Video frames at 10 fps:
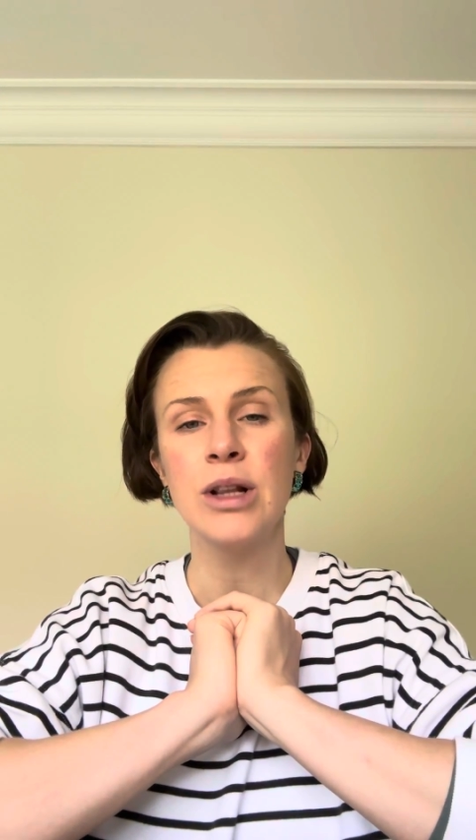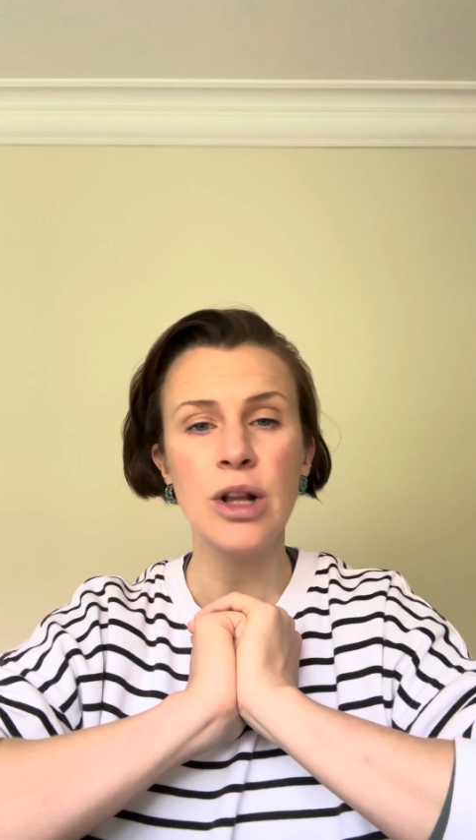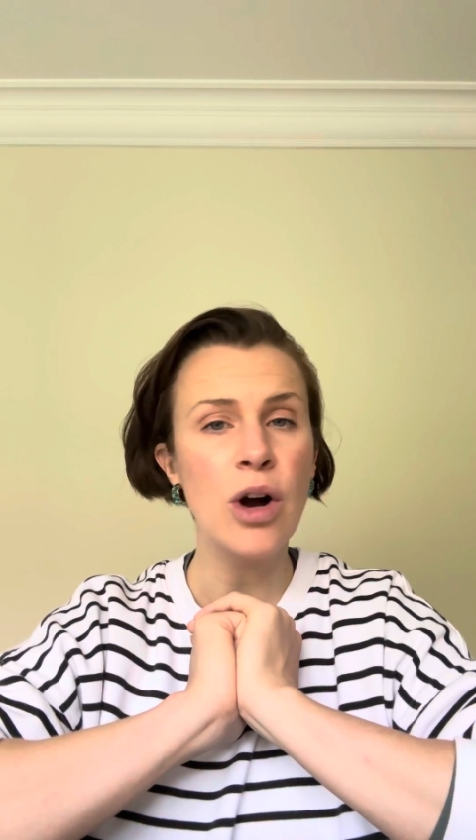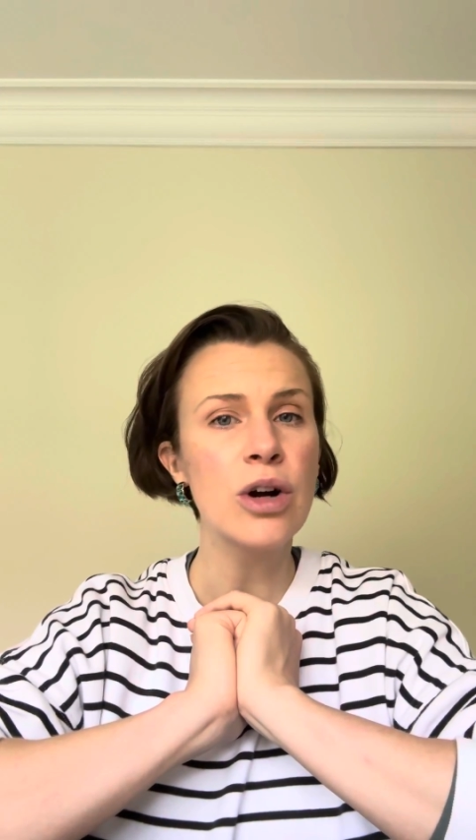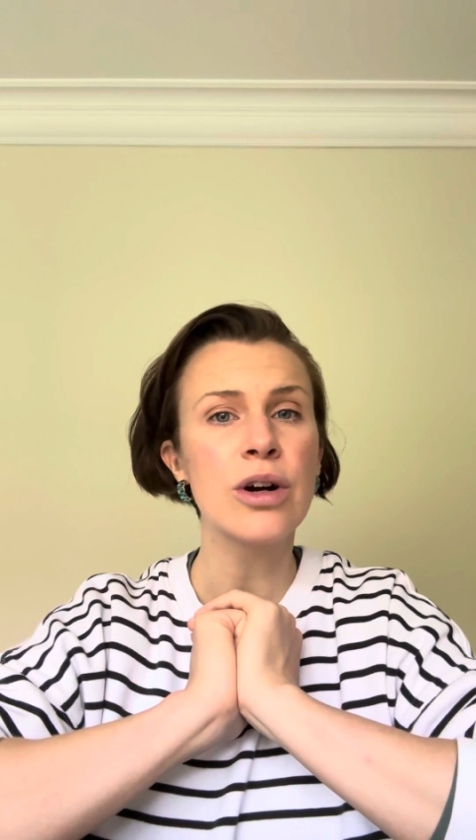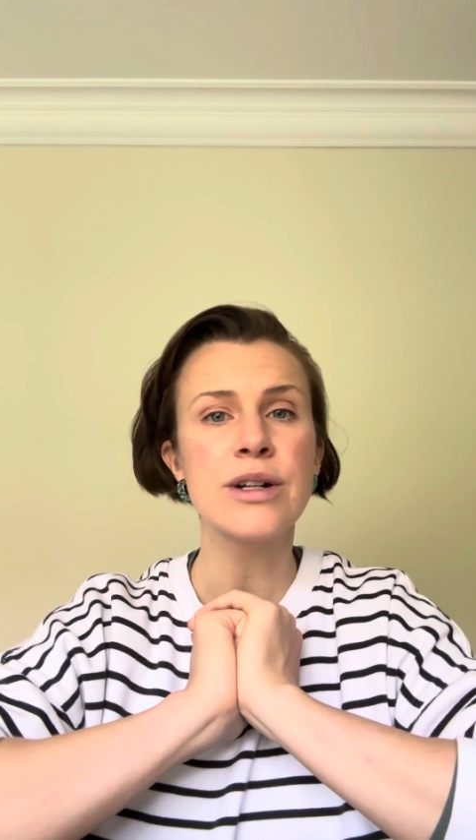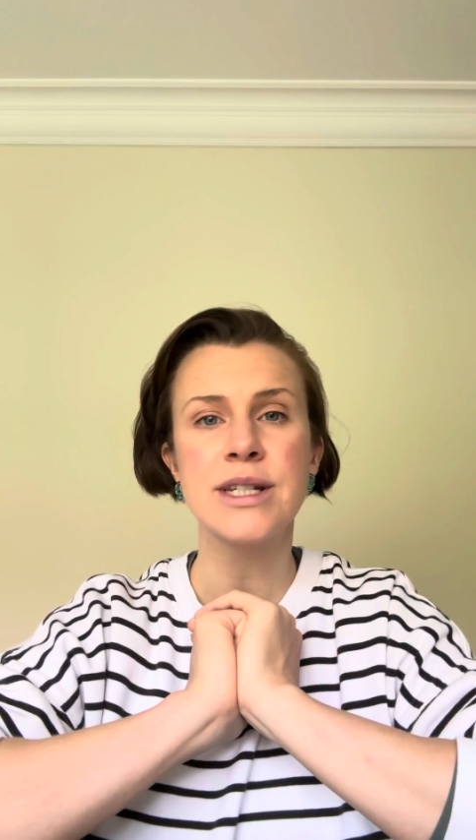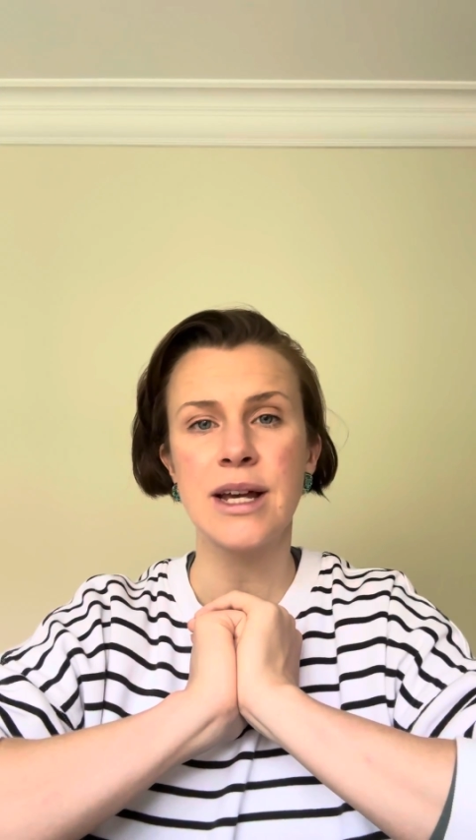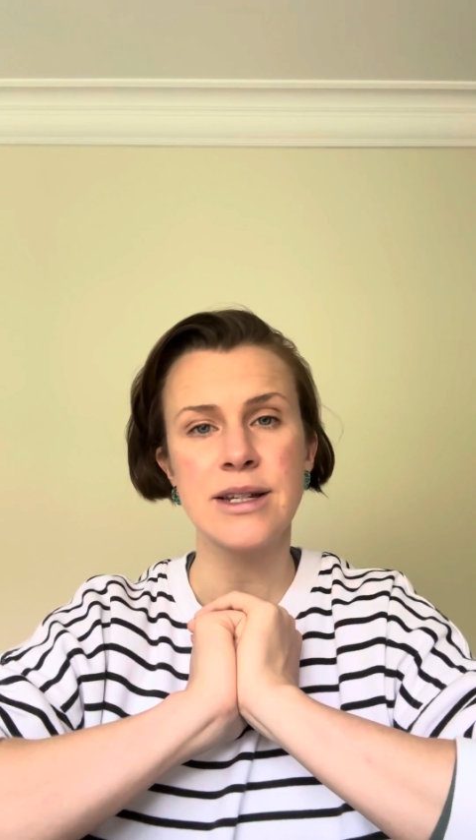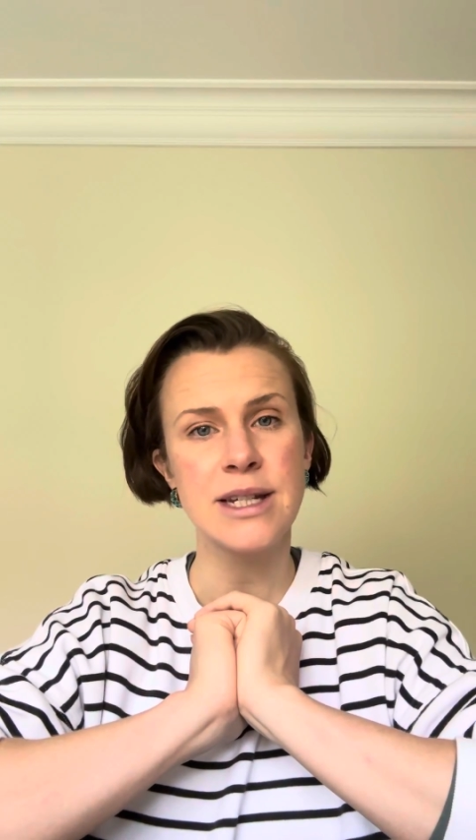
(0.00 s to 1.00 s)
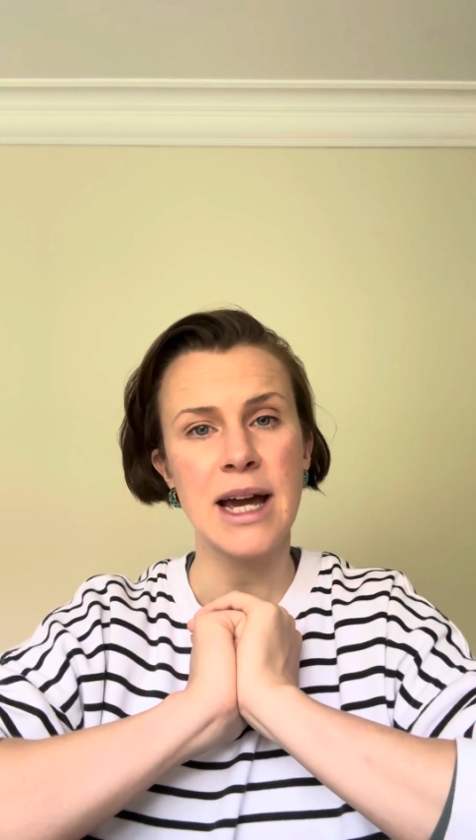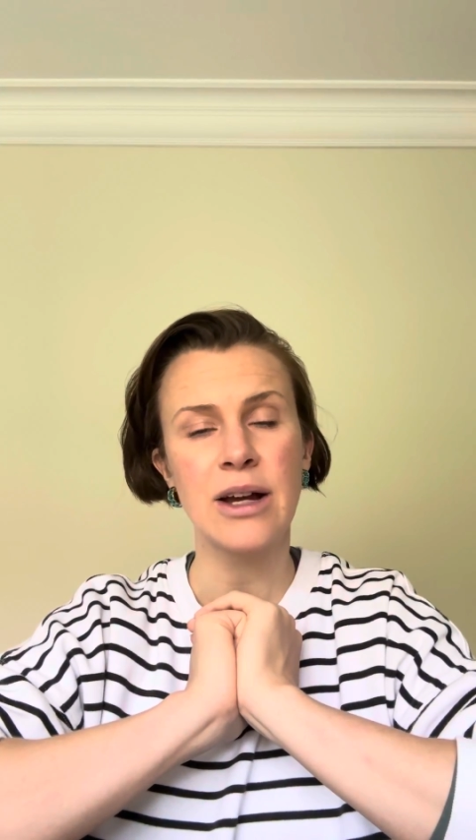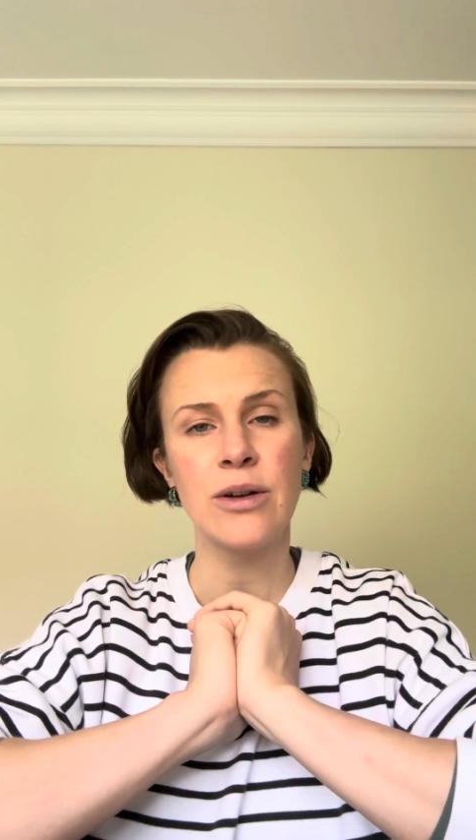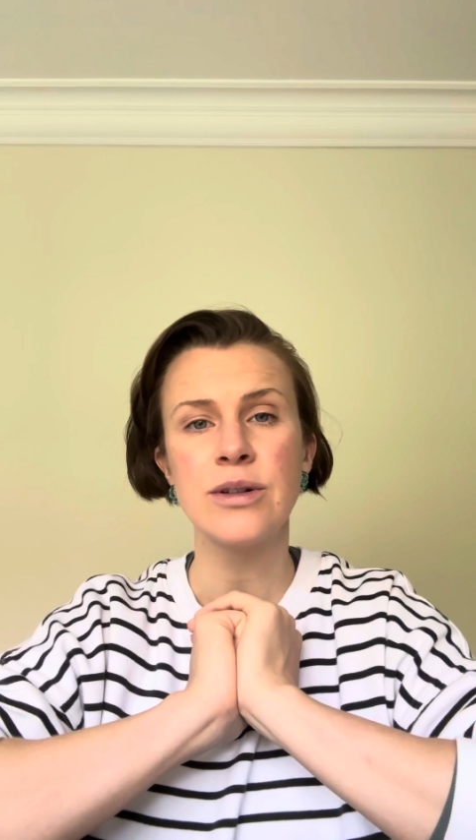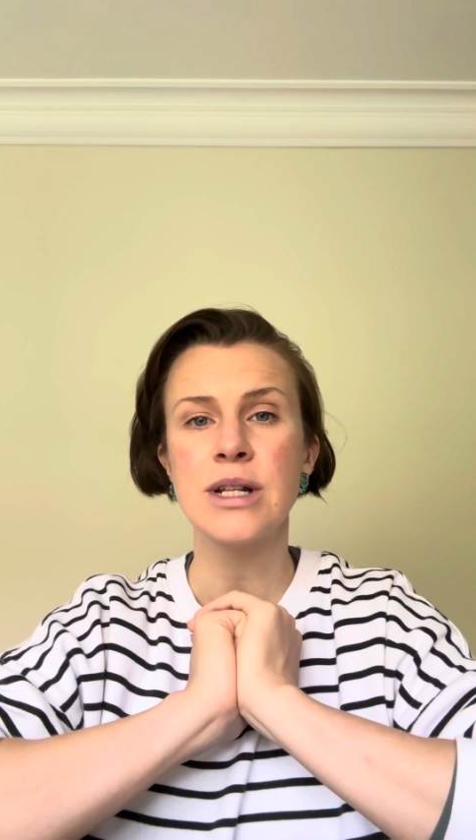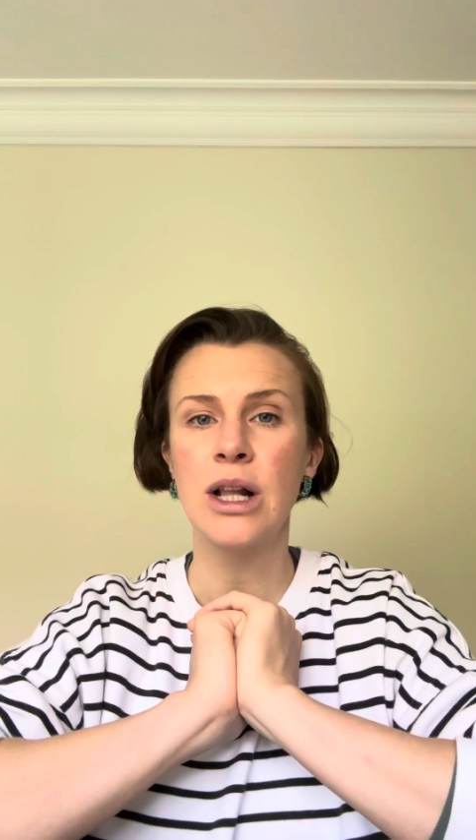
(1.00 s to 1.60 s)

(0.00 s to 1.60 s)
longer sales cycles,